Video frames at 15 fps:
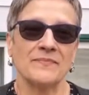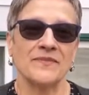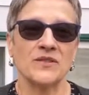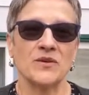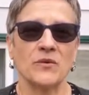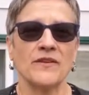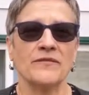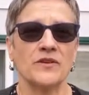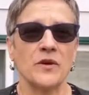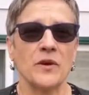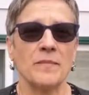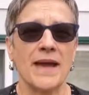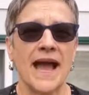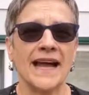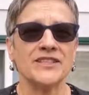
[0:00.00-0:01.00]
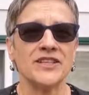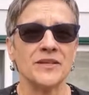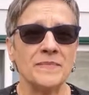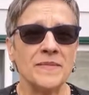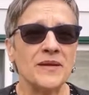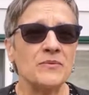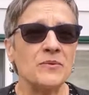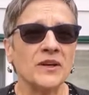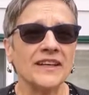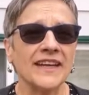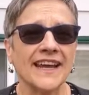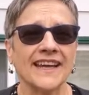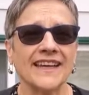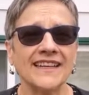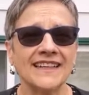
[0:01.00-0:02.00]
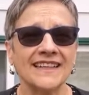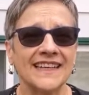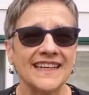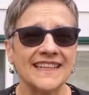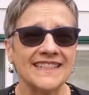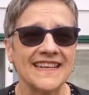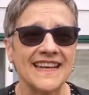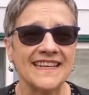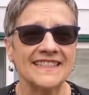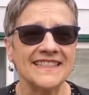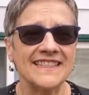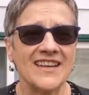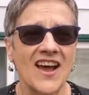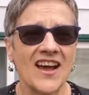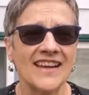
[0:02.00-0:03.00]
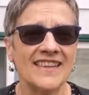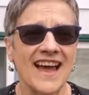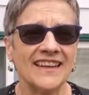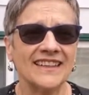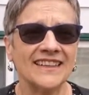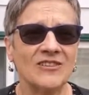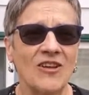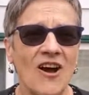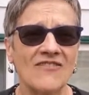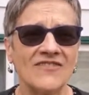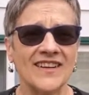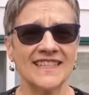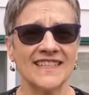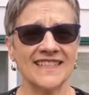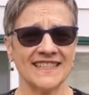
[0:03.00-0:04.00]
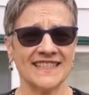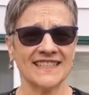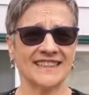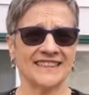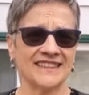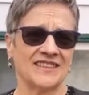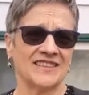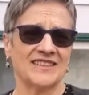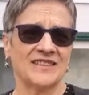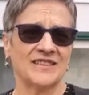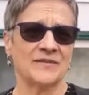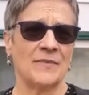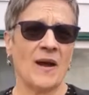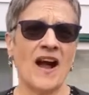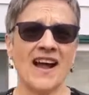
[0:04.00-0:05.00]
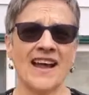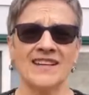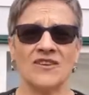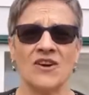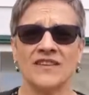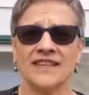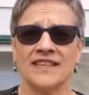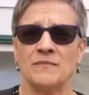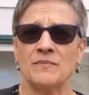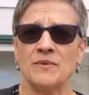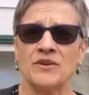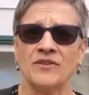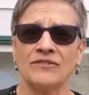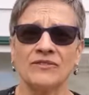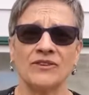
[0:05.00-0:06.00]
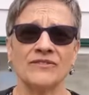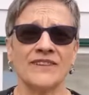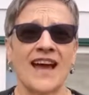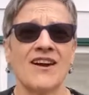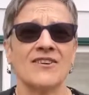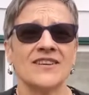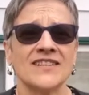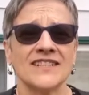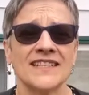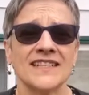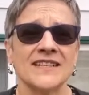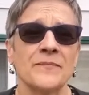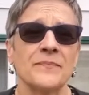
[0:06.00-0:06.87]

So if you imagine me working, it's inside that little office behind all these beautiful flowers,